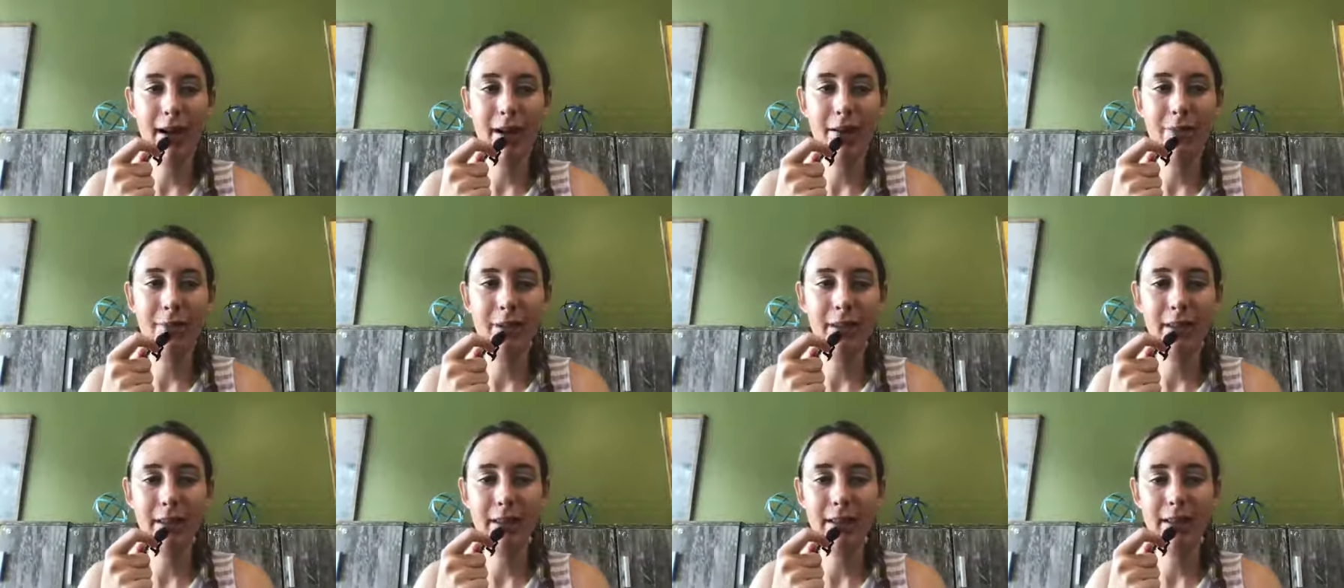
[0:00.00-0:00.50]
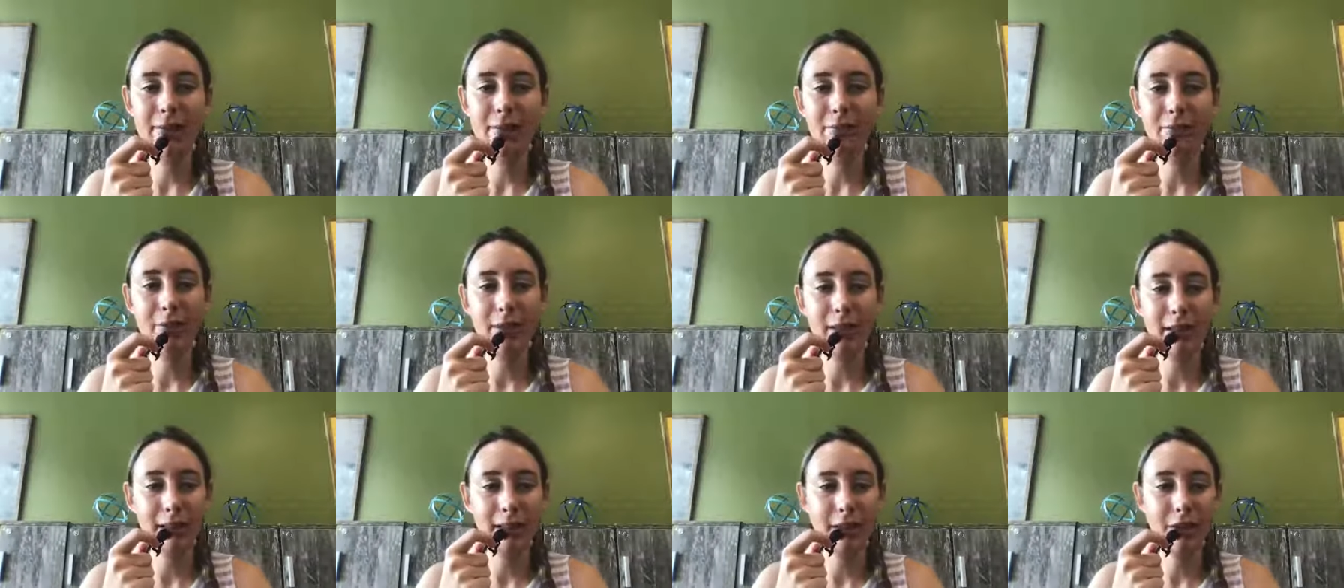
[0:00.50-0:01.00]
I really,
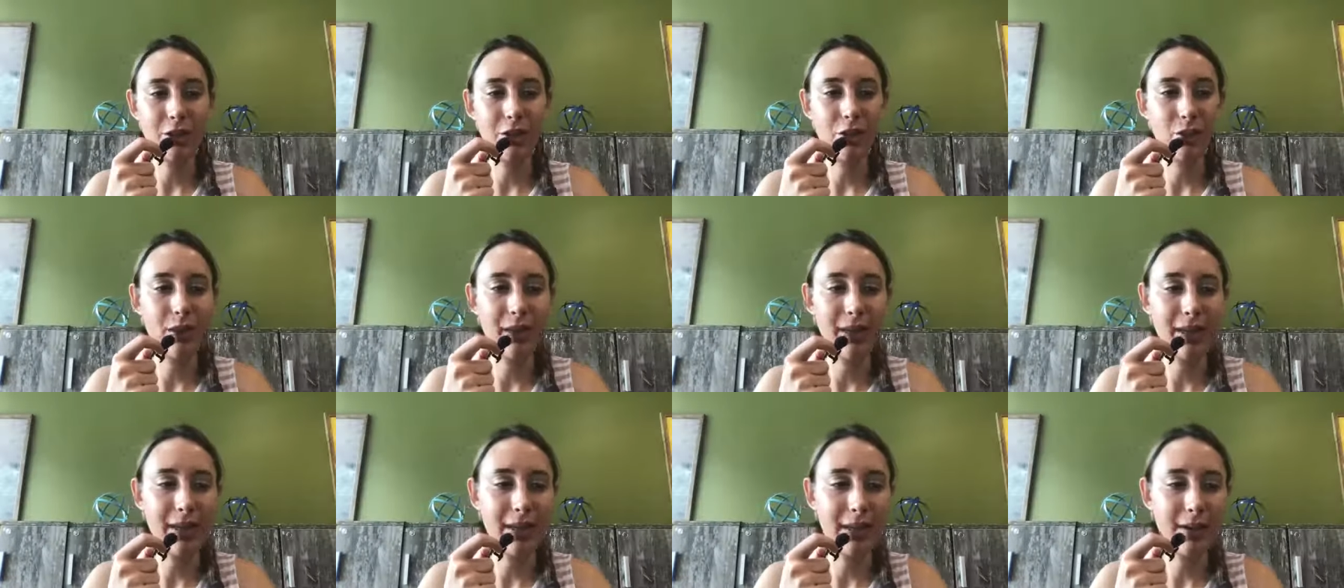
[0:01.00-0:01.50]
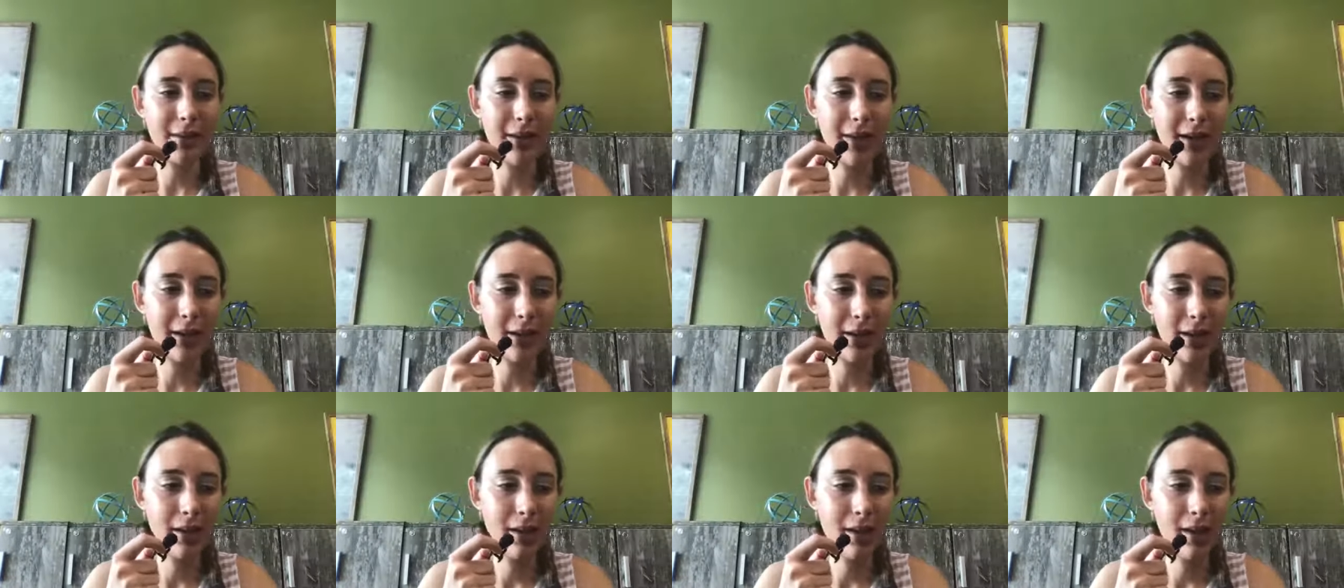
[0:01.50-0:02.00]
really enjoy
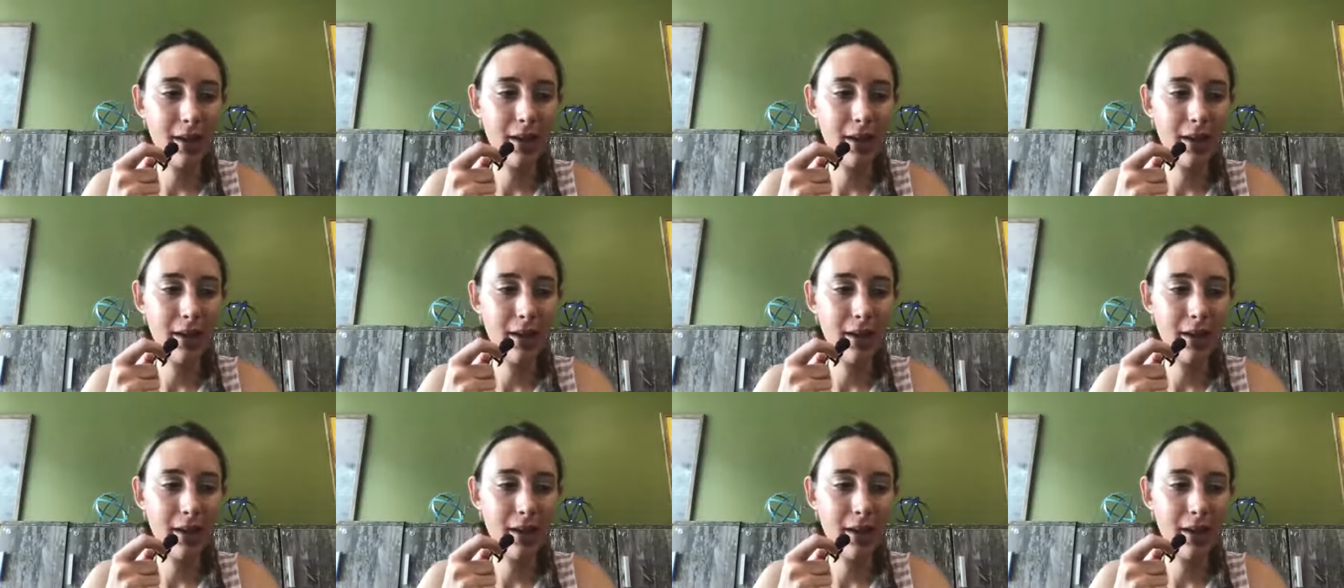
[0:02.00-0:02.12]
hearing